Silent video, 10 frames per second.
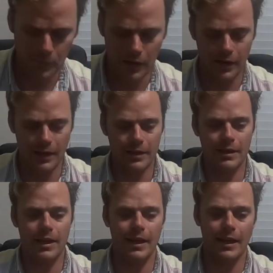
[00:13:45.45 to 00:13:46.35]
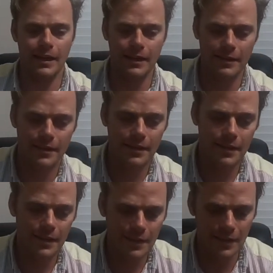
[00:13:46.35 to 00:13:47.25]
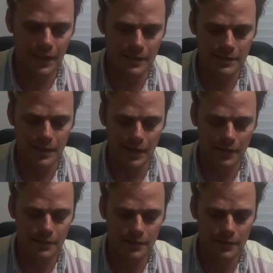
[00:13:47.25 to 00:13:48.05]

on it, and then it's there.